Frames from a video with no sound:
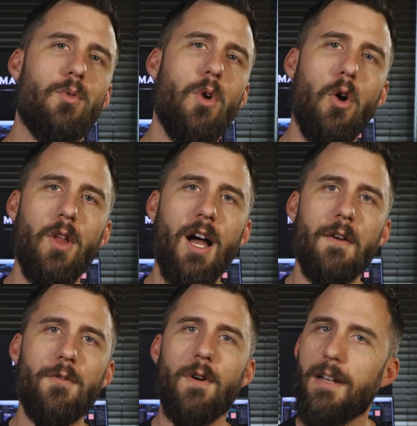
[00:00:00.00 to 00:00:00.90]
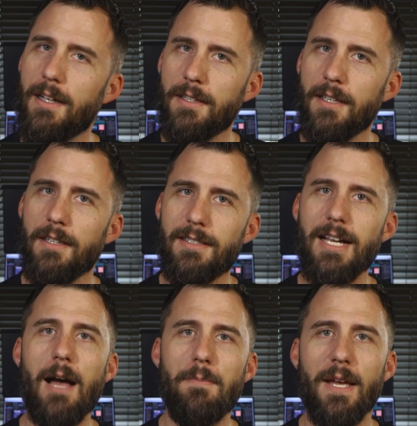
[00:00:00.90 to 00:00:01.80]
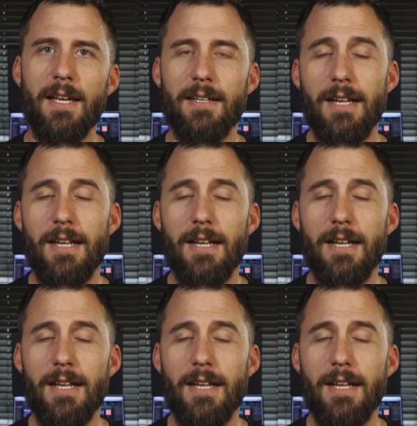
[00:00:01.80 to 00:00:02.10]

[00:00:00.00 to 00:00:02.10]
roll-off in the top end.